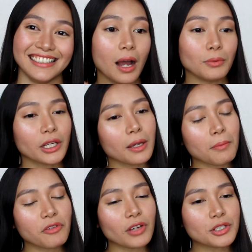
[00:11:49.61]
I'm looking at
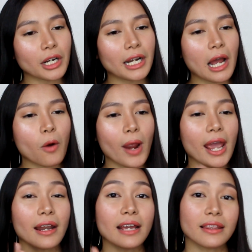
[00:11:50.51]
my face right now
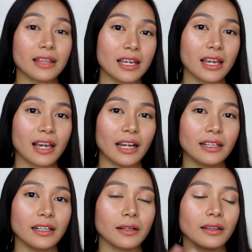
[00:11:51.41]
and I think I
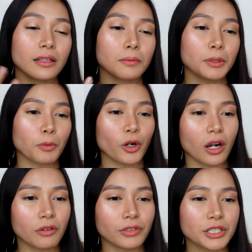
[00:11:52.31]
need a little bit more
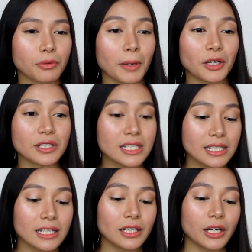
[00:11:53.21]
coverage for my
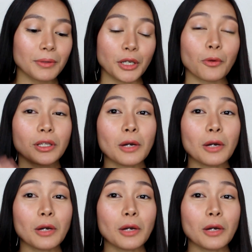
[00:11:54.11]
concealer, but you know what?